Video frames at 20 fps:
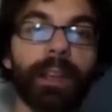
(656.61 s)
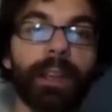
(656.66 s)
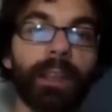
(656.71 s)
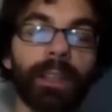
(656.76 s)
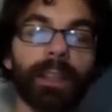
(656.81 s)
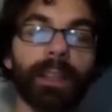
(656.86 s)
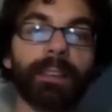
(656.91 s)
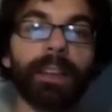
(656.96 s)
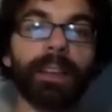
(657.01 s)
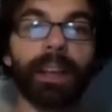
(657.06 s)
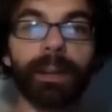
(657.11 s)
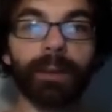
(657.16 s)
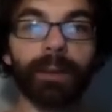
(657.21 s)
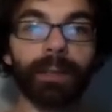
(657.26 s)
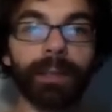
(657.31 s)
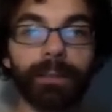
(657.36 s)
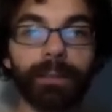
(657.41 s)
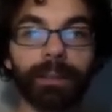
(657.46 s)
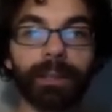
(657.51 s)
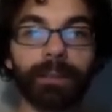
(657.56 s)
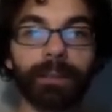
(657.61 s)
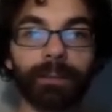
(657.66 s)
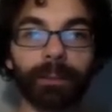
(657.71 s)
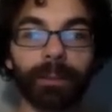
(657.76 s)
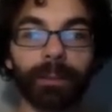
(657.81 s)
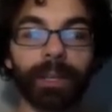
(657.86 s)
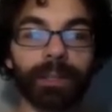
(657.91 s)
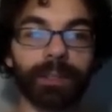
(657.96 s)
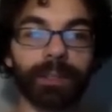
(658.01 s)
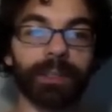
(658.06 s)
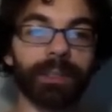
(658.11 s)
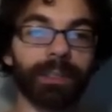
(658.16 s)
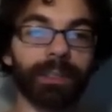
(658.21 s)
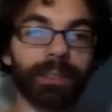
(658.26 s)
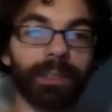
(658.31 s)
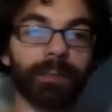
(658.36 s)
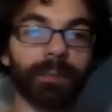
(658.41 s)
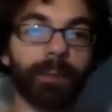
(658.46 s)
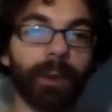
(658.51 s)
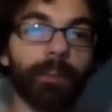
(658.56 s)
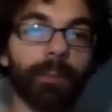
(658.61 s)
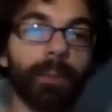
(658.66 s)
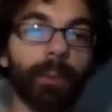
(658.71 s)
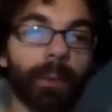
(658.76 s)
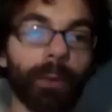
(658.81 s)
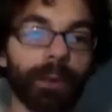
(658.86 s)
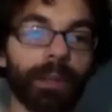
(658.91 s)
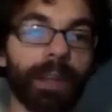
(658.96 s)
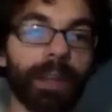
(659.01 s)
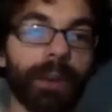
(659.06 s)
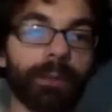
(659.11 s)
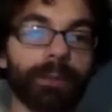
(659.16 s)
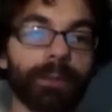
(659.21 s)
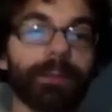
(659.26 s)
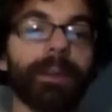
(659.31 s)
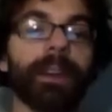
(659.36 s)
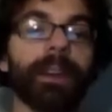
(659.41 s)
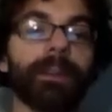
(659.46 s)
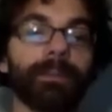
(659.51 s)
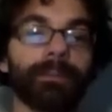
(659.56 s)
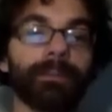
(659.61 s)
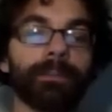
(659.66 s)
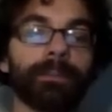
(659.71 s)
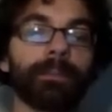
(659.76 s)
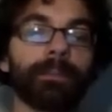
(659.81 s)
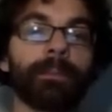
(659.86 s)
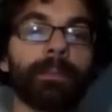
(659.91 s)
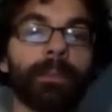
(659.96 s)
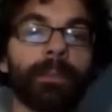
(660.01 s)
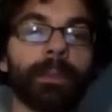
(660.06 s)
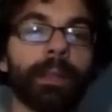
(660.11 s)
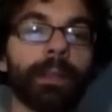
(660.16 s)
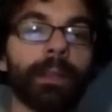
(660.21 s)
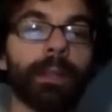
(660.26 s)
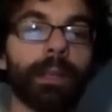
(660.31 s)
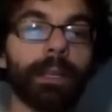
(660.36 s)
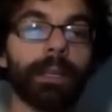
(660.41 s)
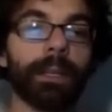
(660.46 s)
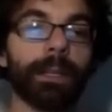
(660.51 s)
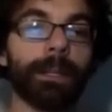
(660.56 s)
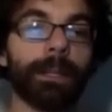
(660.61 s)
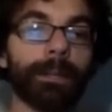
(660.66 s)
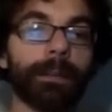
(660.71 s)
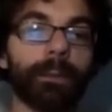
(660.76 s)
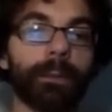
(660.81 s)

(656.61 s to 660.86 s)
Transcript: That's higher level information than what board cares about.